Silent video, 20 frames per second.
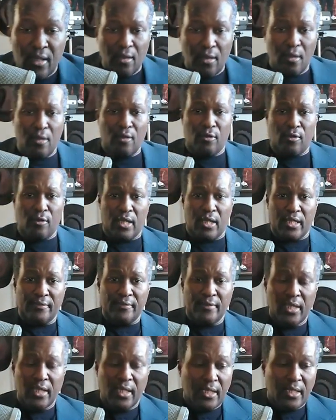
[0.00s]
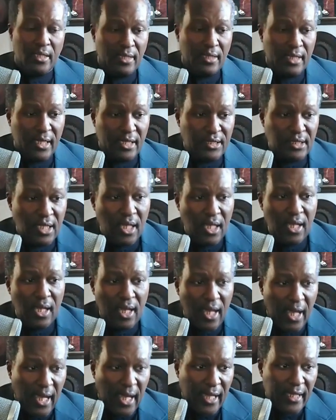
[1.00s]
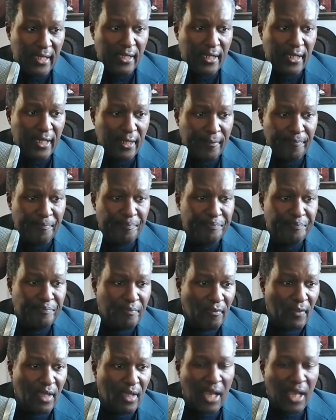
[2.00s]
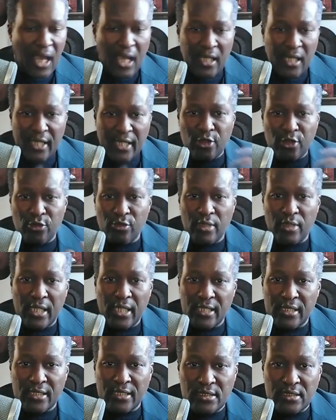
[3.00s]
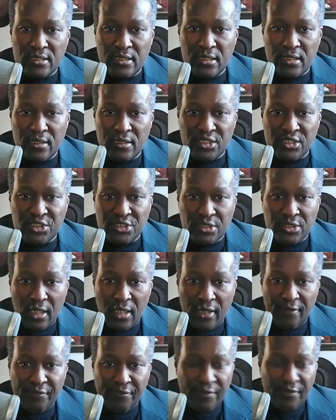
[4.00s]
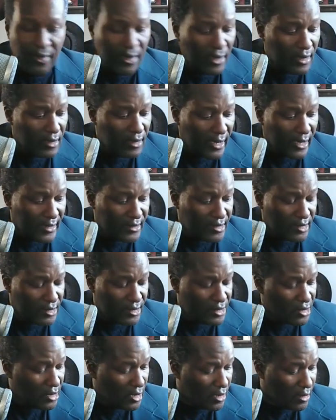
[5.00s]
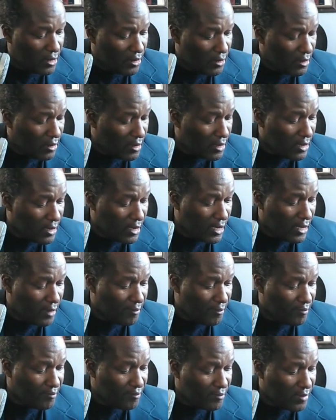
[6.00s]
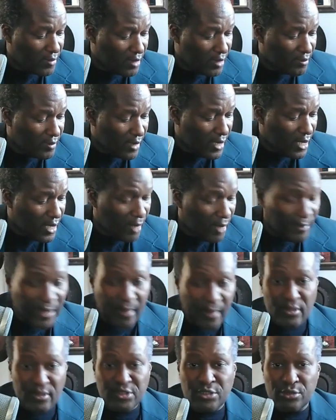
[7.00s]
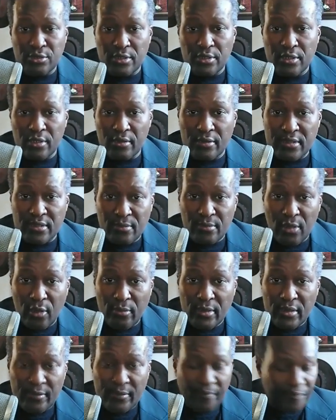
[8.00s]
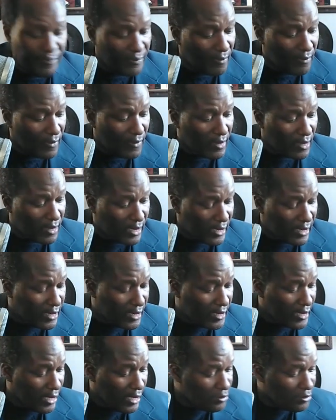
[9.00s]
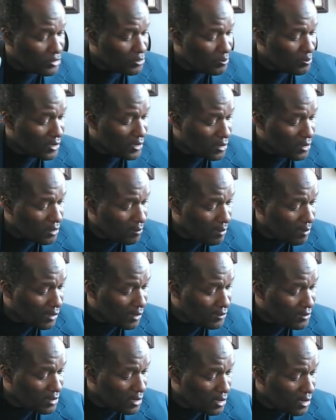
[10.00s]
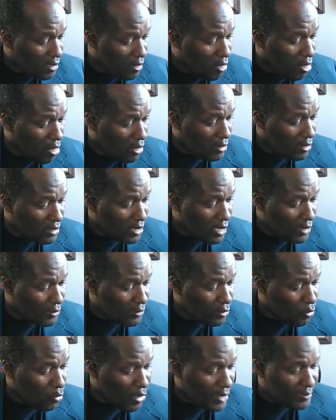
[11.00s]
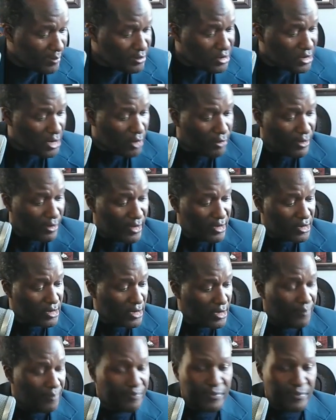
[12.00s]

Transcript: All right. Yes. I, um, I like creating this stuff like this here. Um, I'm at my studio at the moment. Like, and I was speaking about the uh, Hardliner web series.